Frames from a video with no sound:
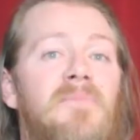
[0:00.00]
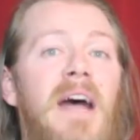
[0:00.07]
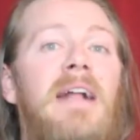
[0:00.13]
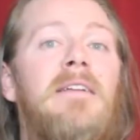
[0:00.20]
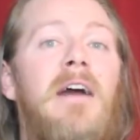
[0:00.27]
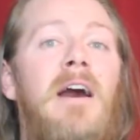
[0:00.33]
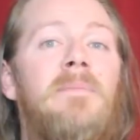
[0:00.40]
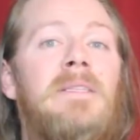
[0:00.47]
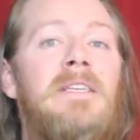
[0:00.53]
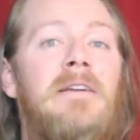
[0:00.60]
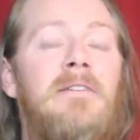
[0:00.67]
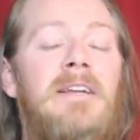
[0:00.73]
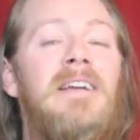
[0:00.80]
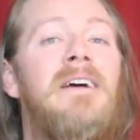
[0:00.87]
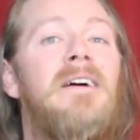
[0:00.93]
that
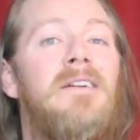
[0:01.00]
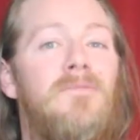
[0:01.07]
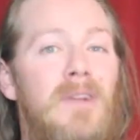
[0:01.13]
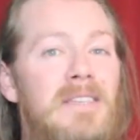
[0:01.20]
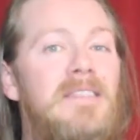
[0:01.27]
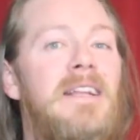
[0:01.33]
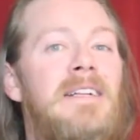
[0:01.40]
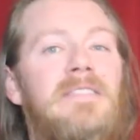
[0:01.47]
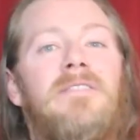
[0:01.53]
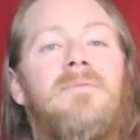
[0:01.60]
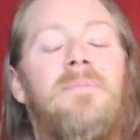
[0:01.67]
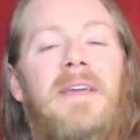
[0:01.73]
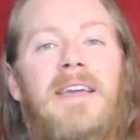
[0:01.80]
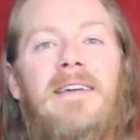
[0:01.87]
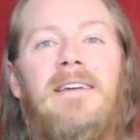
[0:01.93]
commentary resonates
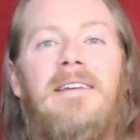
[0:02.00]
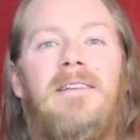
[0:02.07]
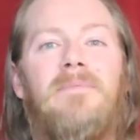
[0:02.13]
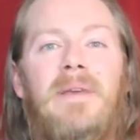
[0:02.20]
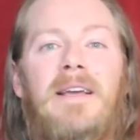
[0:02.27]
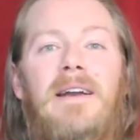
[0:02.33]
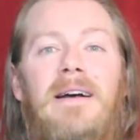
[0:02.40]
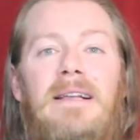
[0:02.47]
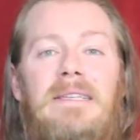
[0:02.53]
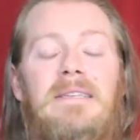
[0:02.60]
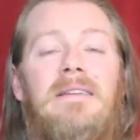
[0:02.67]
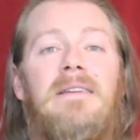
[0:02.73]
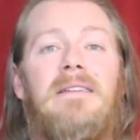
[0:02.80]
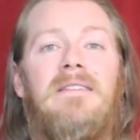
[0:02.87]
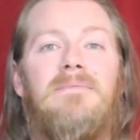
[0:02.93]
with me
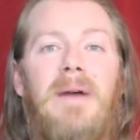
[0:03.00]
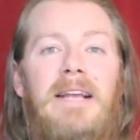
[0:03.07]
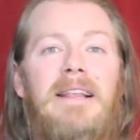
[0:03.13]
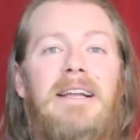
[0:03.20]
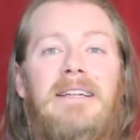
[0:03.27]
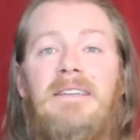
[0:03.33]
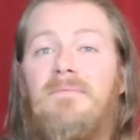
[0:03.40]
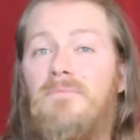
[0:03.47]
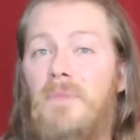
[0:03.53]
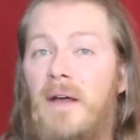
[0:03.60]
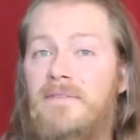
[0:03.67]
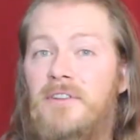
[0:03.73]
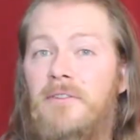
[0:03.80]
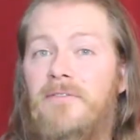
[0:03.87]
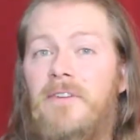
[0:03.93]
because my lady
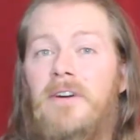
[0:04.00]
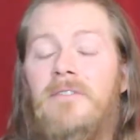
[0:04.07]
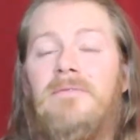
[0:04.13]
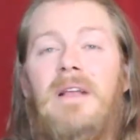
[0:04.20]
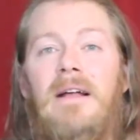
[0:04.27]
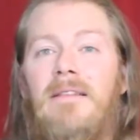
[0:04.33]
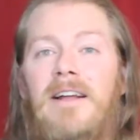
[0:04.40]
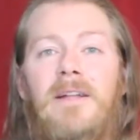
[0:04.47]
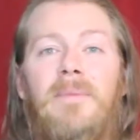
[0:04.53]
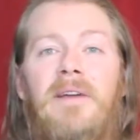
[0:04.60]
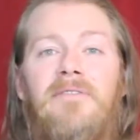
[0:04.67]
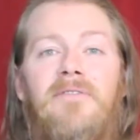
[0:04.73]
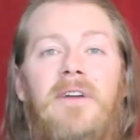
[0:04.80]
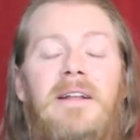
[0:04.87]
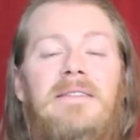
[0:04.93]
loves her phone. A lot of my
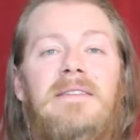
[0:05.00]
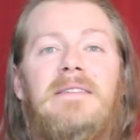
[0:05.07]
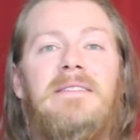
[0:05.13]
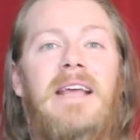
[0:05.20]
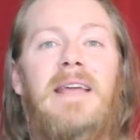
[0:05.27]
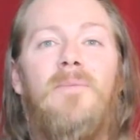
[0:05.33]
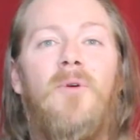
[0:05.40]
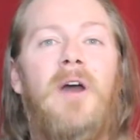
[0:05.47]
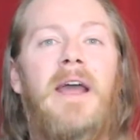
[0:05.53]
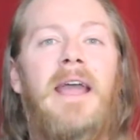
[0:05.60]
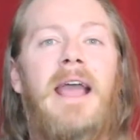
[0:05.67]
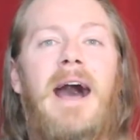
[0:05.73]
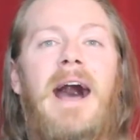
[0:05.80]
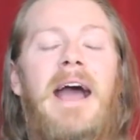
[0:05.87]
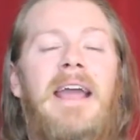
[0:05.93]
friends the same
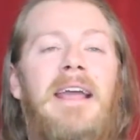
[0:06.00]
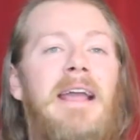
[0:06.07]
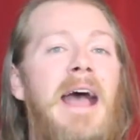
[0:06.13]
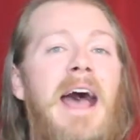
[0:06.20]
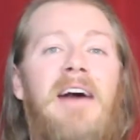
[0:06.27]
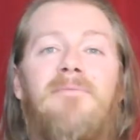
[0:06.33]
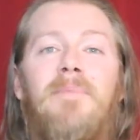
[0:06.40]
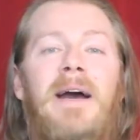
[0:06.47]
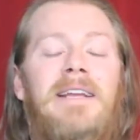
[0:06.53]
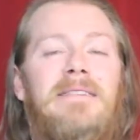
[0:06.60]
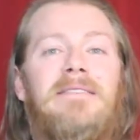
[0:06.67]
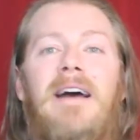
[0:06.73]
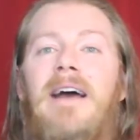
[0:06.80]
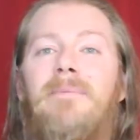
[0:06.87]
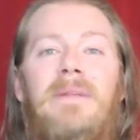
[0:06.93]
way. I have my
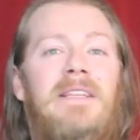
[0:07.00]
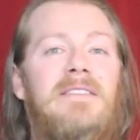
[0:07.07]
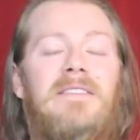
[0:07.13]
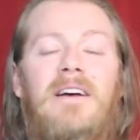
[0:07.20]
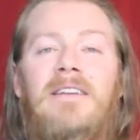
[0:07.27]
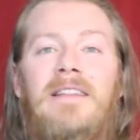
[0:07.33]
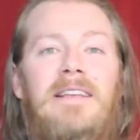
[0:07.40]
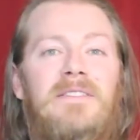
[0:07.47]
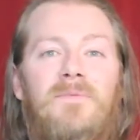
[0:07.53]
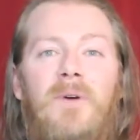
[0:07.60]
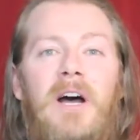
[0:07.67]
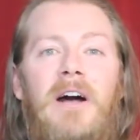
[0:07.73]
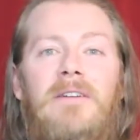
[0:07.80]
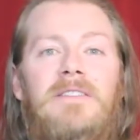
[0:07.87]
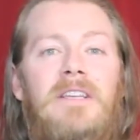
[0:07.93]
time in the sun as
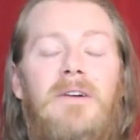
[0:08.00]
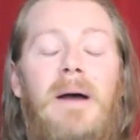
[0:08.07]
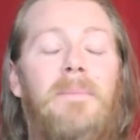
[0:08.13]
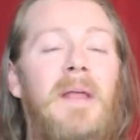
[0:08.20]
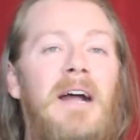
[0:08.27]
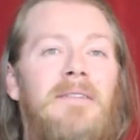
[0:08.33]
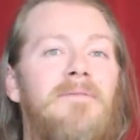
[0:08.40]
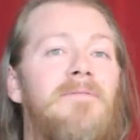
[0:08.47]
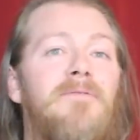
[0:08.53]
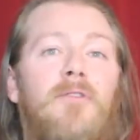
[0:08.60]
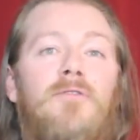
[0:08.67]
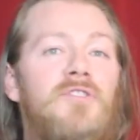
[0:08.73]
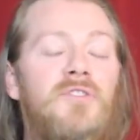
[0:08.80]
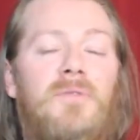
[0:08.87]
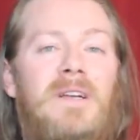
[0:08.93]
well, so I'm not
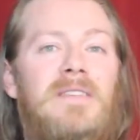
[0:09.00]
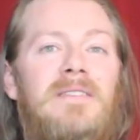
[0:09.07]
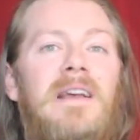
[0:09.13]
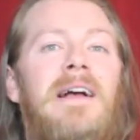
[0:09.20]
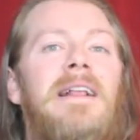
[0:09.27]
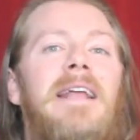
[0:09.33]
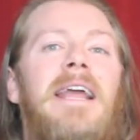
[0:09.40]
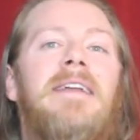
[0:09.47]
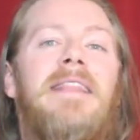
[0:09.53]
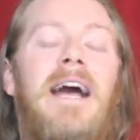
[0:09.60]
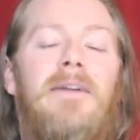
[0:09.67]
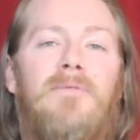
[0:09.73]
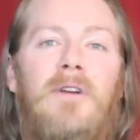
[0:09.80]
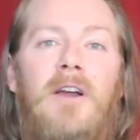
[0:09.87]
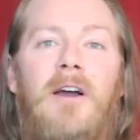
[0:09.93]
virtuous in
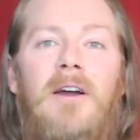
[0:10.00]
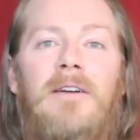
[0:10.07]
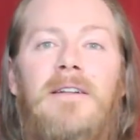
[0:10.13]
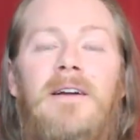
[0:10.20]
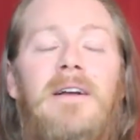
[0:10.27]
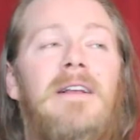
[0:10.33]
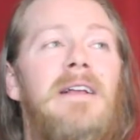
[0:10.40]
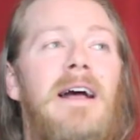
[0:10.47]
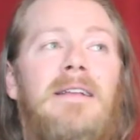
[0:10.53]
that regard.